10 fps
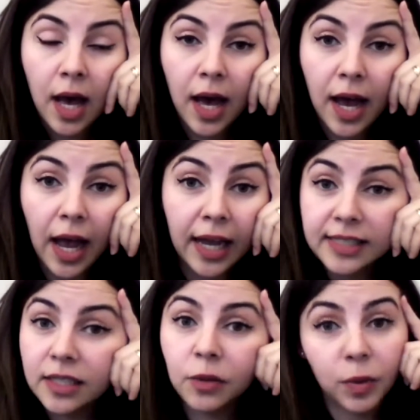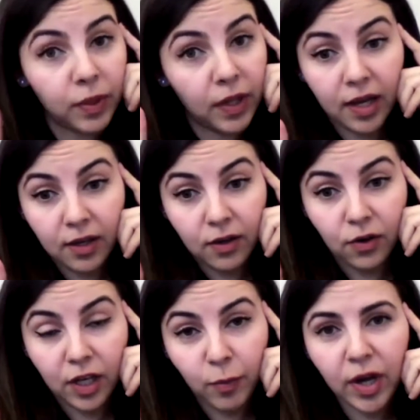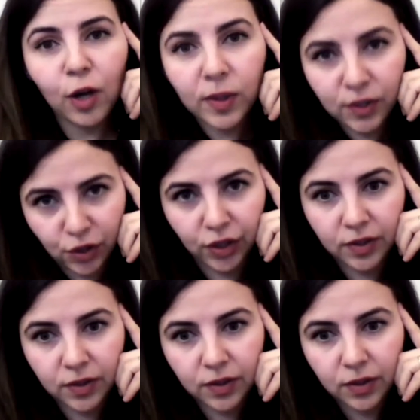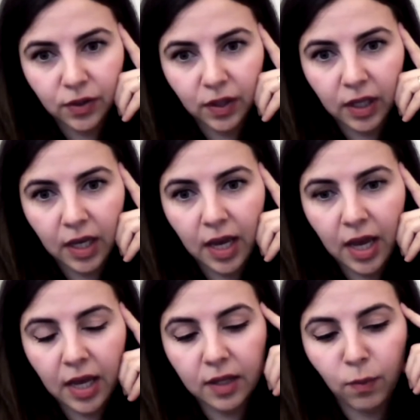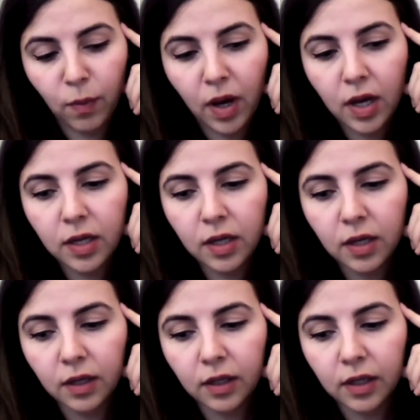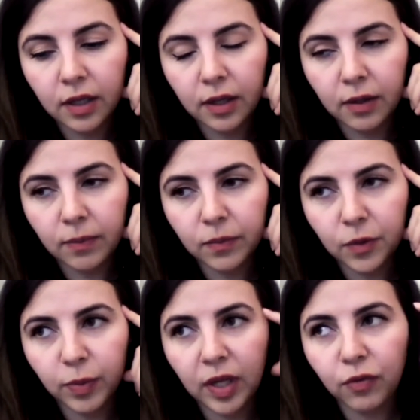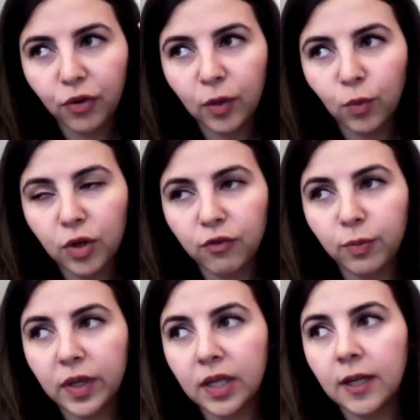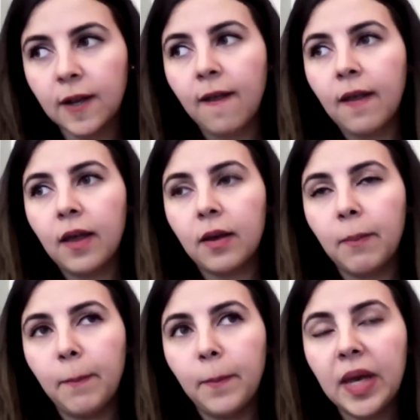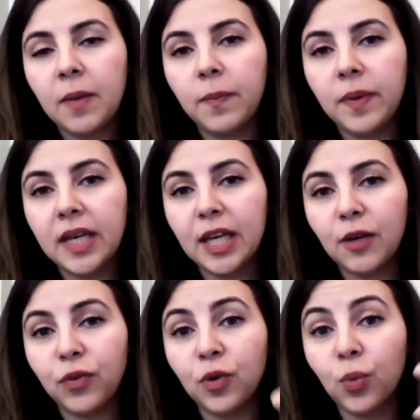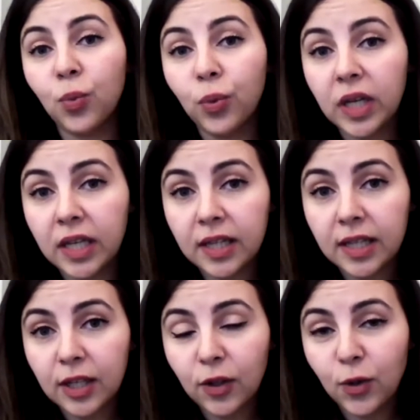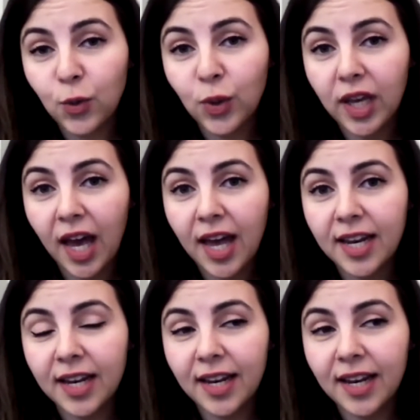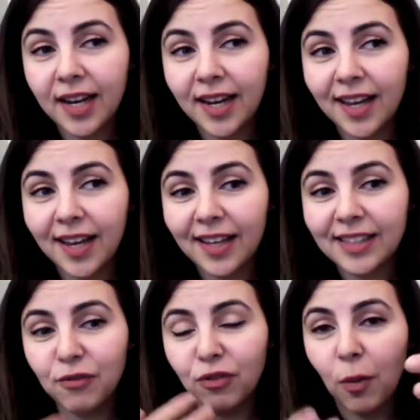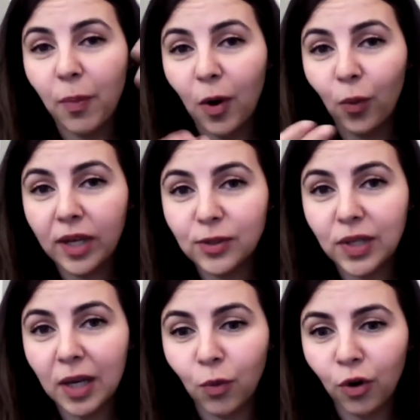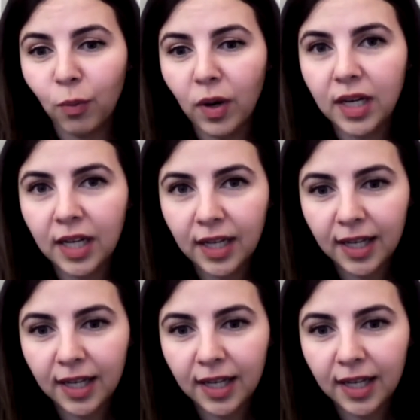I didn't reply, okay, but I was hurt, okay. And my reply for him would have been, maybe if you read, you can develop a way to get more money.